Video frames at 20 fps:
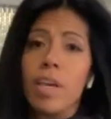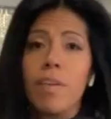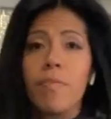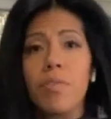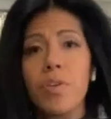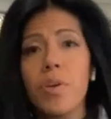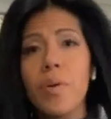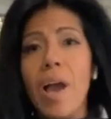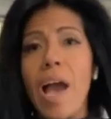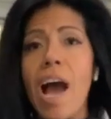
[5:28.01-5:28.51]

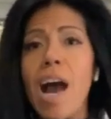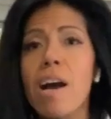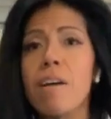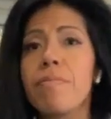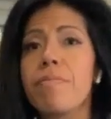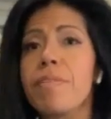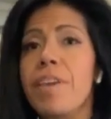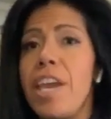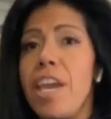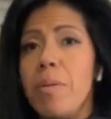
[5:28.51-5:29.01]
If you
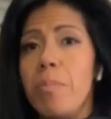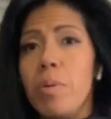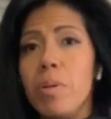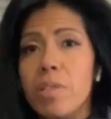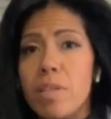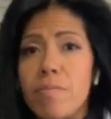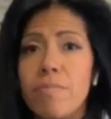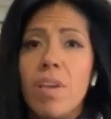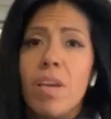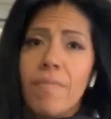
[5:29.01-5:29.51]
have
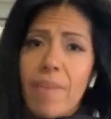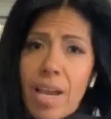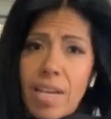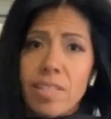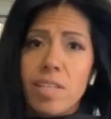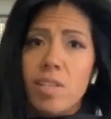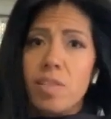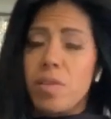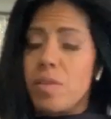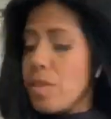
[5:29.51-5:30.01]
cables, if you have
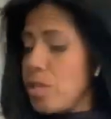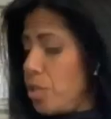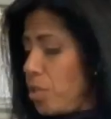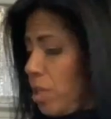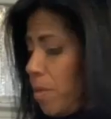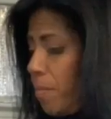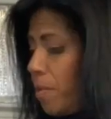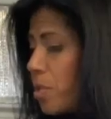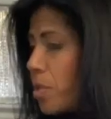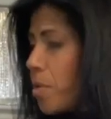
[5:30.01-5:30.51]
access to the
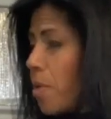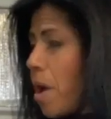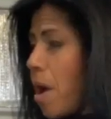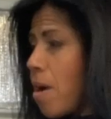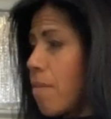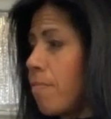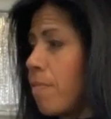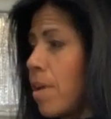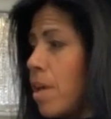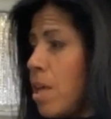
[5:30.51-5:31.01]
gym and you
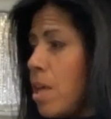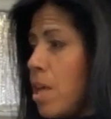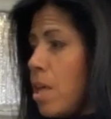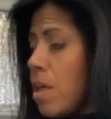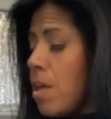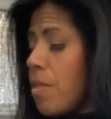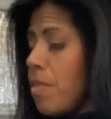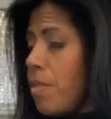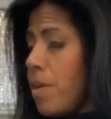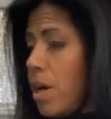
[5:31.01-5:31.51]
have
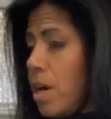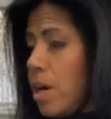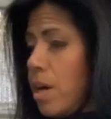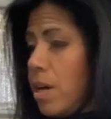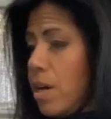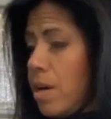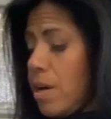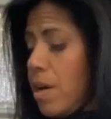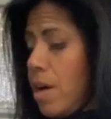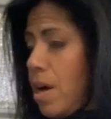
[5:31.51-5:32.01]

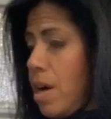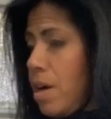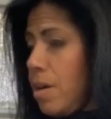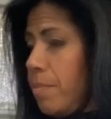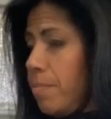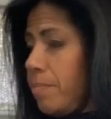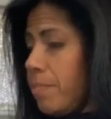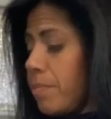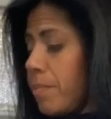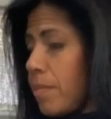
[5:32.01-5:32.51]

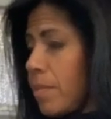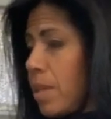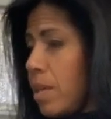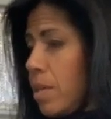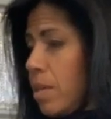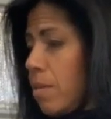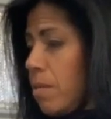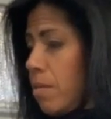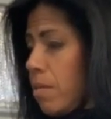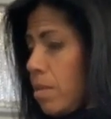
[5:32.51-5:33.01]
the
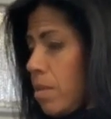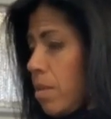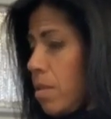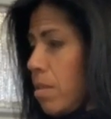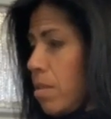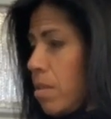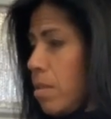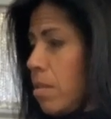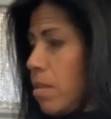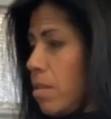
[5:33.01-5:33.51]

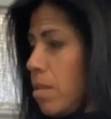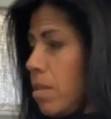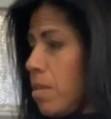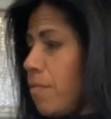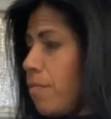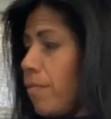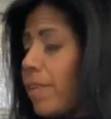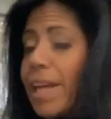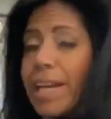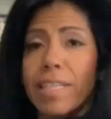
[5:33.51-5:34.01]

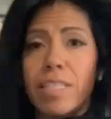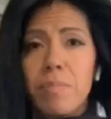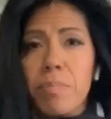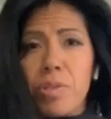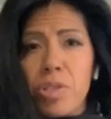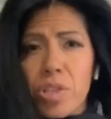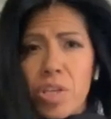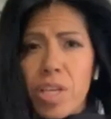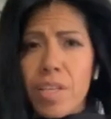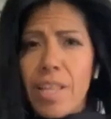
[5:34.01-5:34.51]
flex
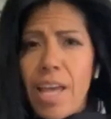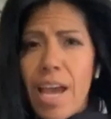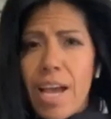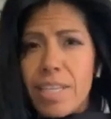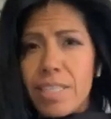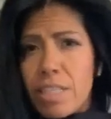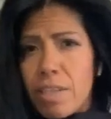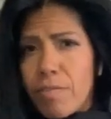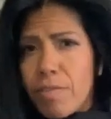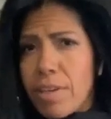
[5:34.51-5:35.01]
machine that
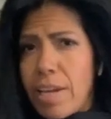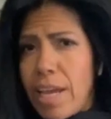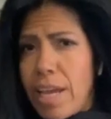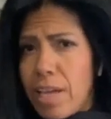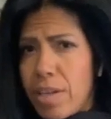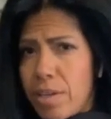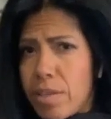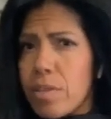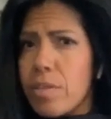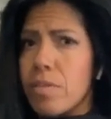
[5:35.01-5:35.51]
has different
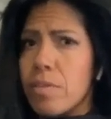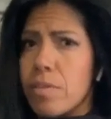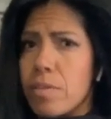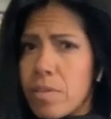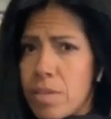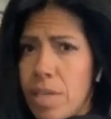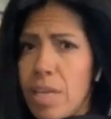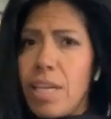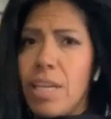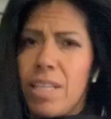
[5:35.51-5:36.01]

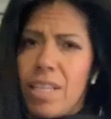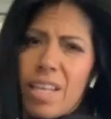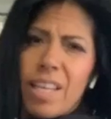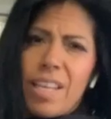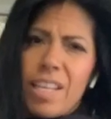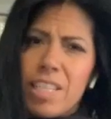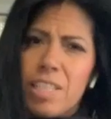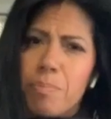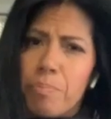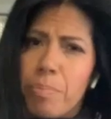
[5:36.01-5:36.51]
handles, it
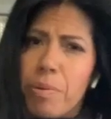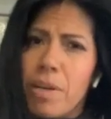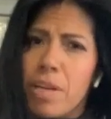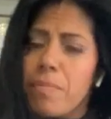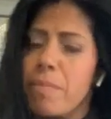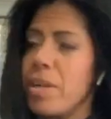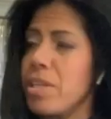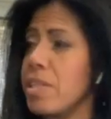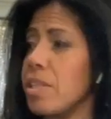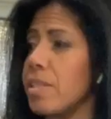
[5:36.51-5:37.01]
is pretty
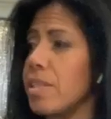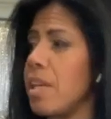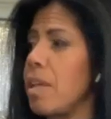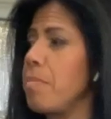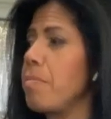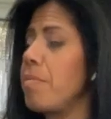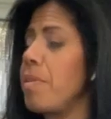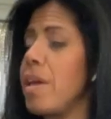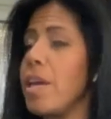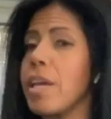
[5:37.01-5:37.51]
much the
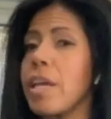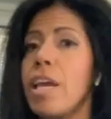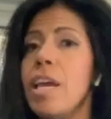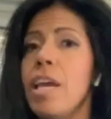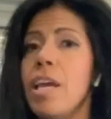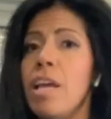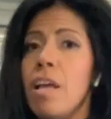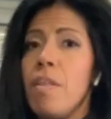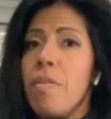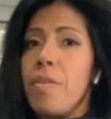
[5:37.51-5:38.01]
same thing.
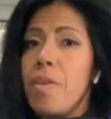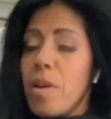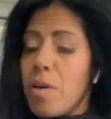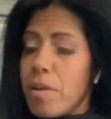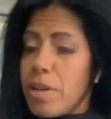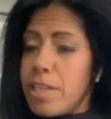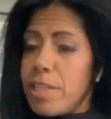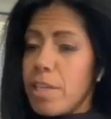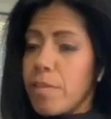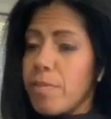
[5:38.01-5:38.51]
The
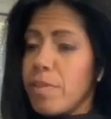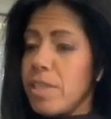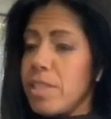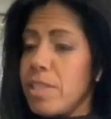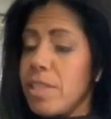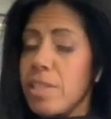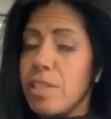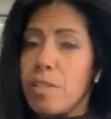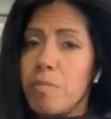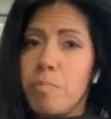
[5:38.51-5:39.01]
only
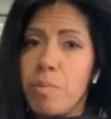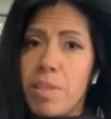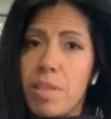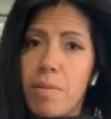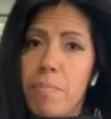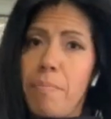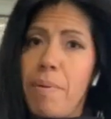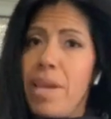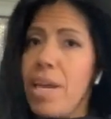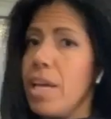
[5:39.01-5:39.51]
difference is with
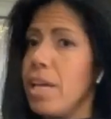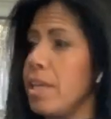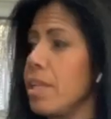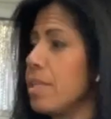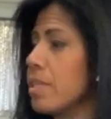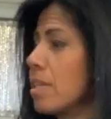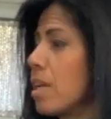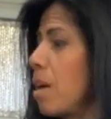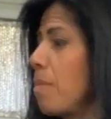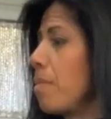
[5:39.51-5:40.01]
the band,
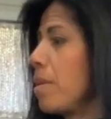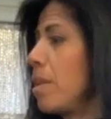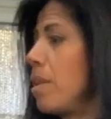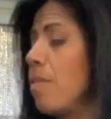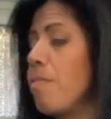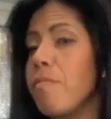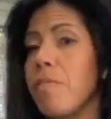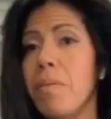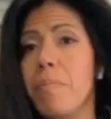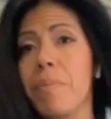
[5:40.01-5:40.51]
it's coming
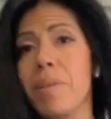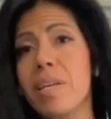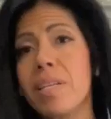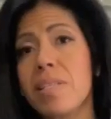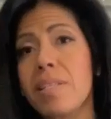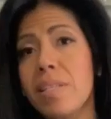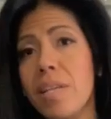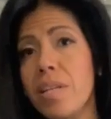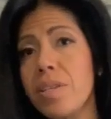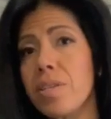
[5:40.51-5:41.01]
in from the
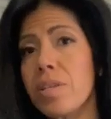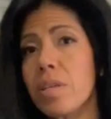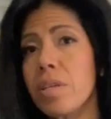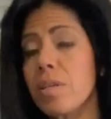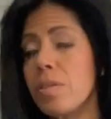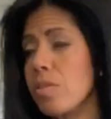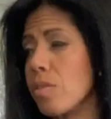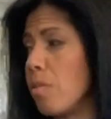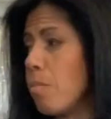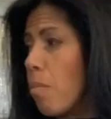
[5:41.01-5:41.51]

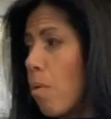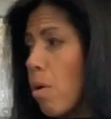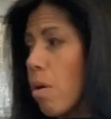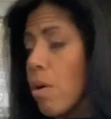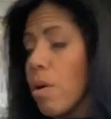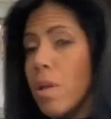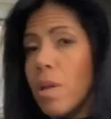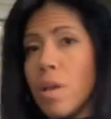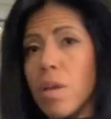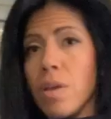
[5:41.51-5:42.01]
center, so
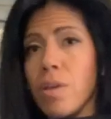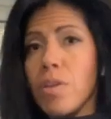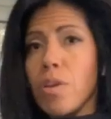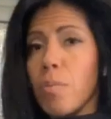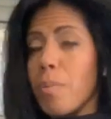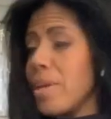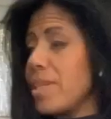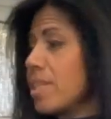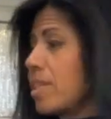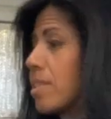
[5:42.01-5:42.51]
more,
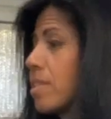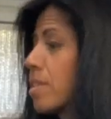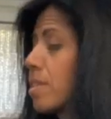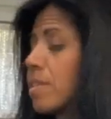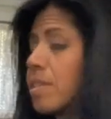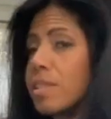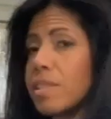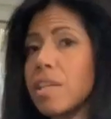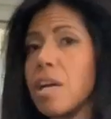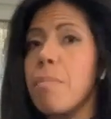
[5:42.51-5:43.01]
your
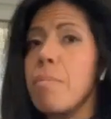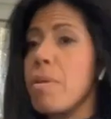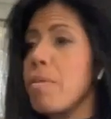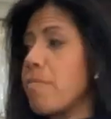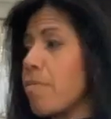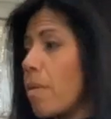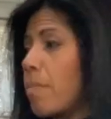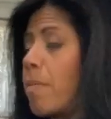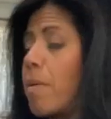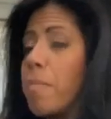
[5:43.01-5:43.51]
resistance is coming
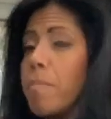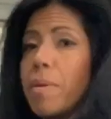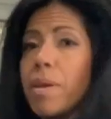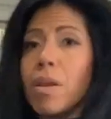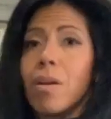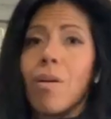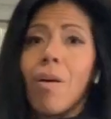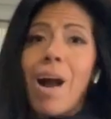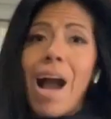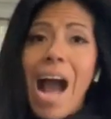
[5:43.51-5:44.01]
from the
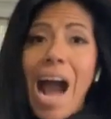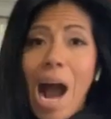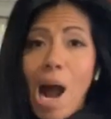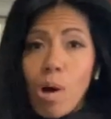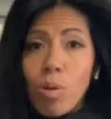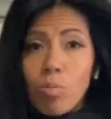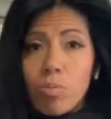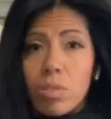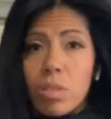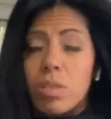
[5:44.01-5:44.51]
middle
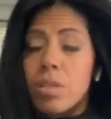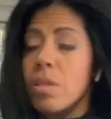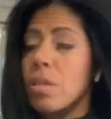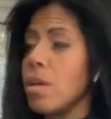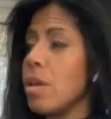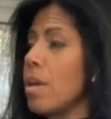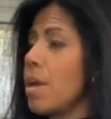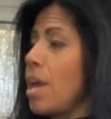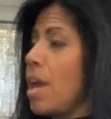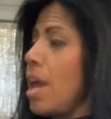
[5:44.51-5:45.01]
out,
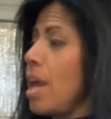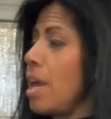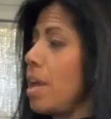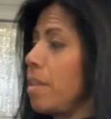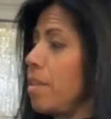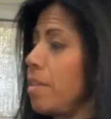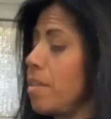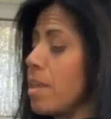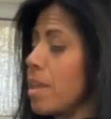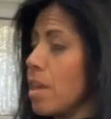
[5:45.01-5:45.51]

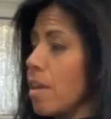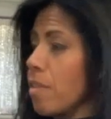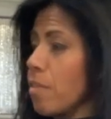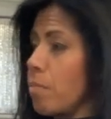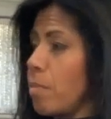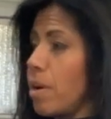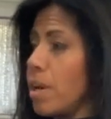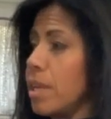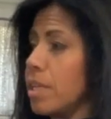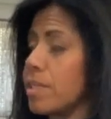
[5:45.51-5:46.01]
and the other
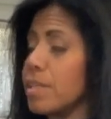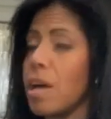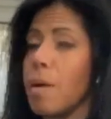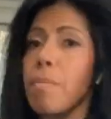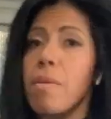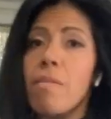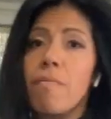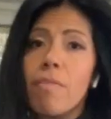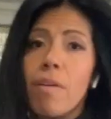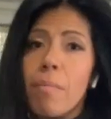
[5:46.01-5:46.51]
one is
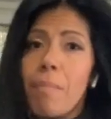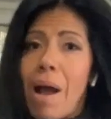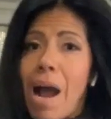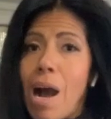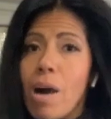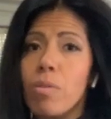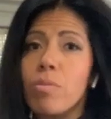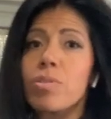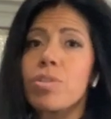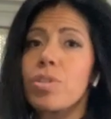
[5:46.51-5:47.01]
coming from
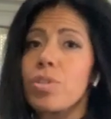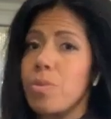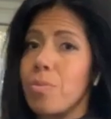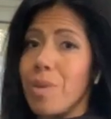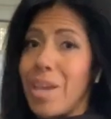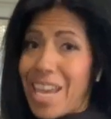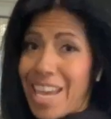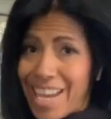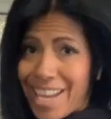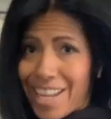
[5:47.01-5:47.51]
out to
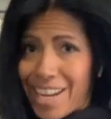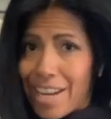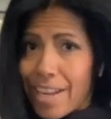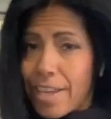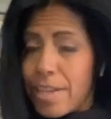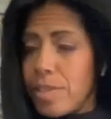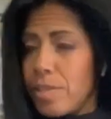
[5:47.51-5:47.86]
in.